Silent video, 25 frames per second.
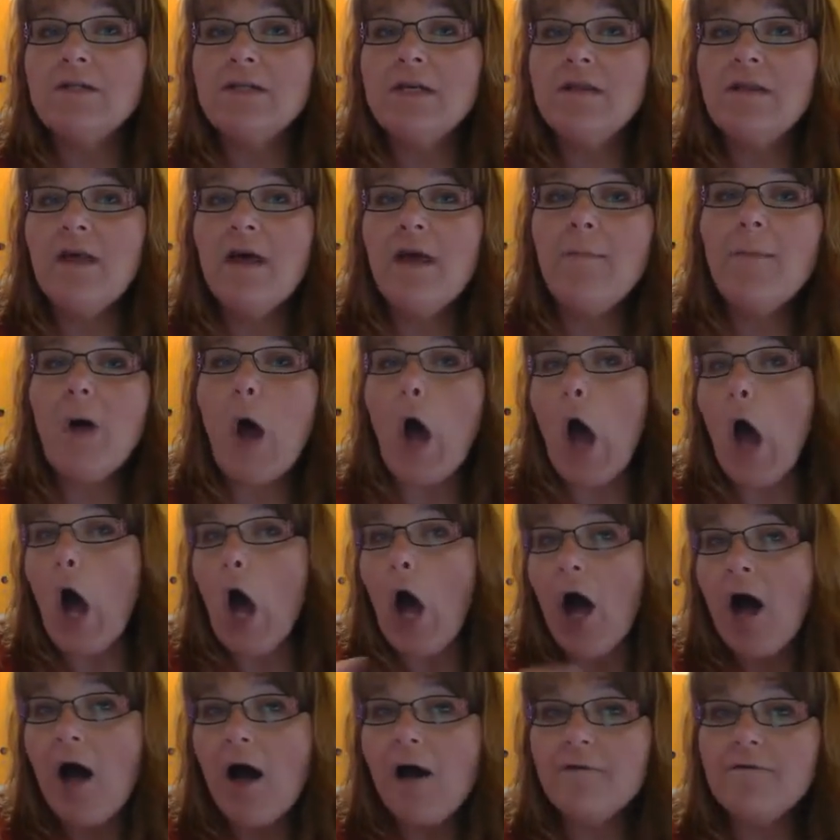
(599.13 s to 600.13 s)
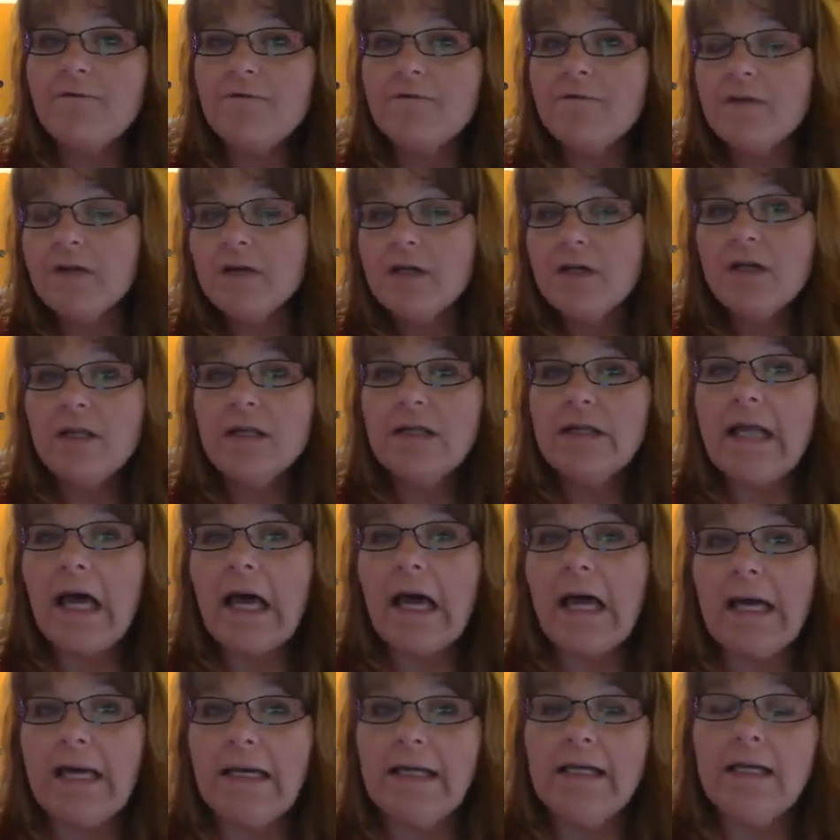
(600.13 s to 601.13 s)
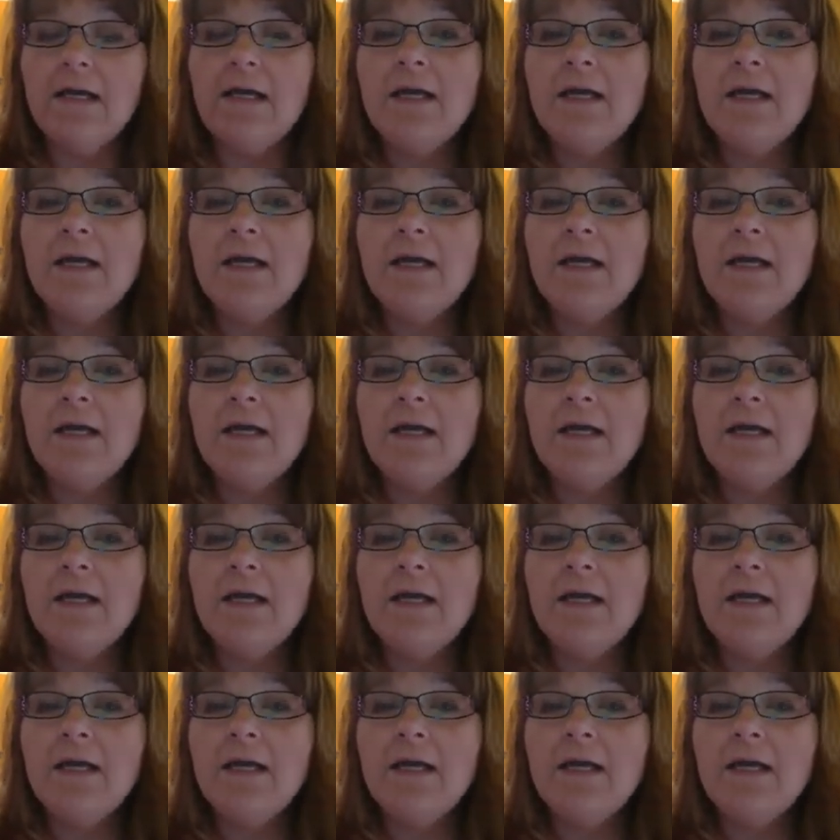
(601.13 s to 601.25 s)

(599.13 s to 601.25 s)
to them offline.